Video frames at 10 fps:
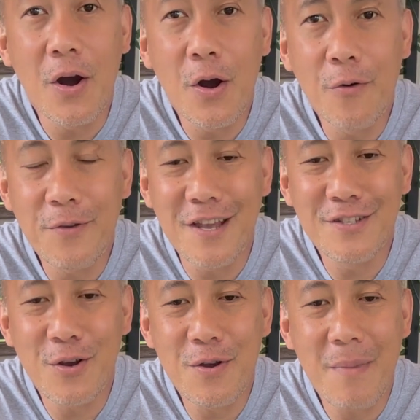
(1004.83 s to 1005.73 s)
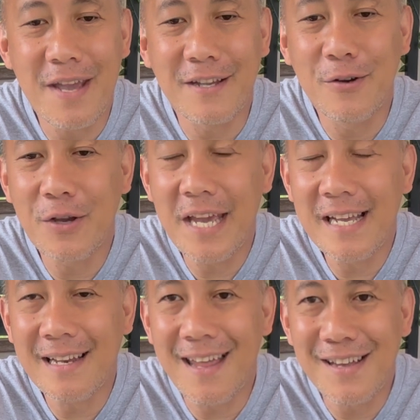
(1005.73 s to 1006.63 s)
Hope you enjoy my cooking
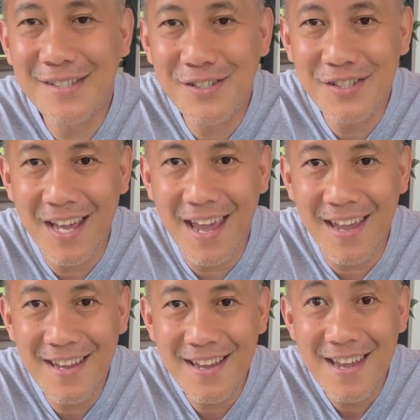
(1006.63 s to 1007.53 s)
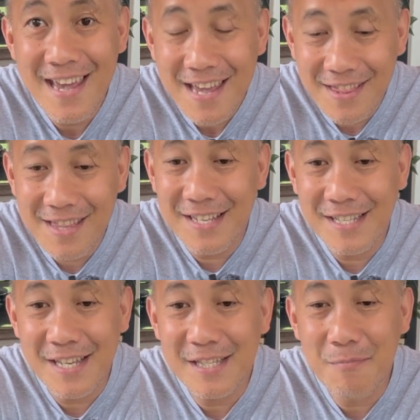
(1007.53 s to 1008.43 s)
class today. This
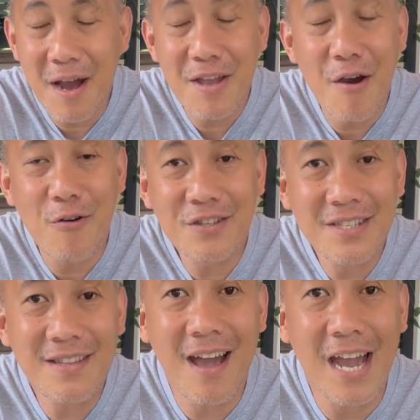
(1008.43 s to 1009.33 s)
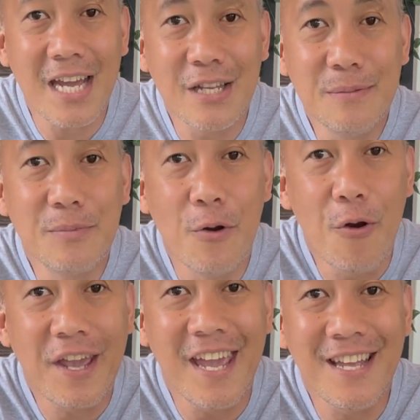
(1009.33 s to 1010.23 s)
is my own style of
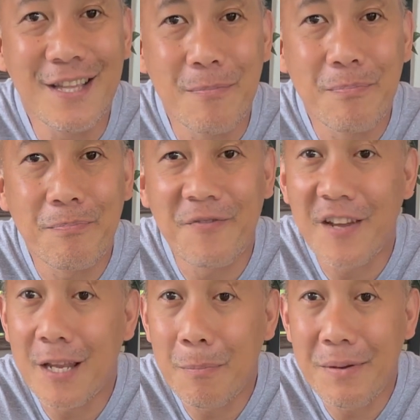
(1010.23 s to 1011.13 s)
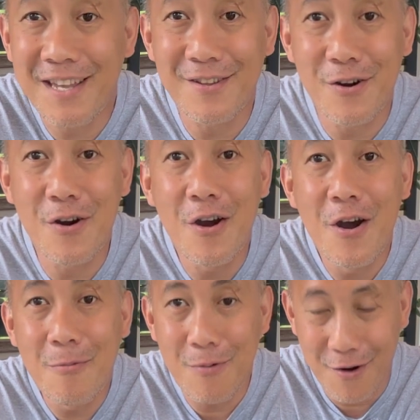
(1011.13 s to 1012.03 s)
cooking the Filipino
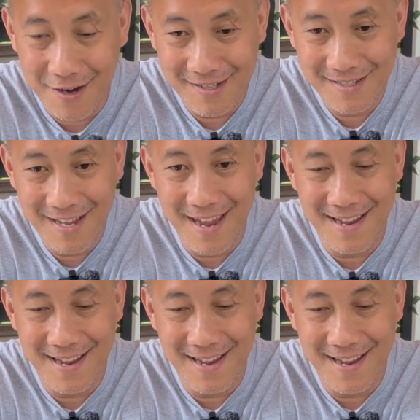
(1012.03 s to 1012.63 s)
pork steak.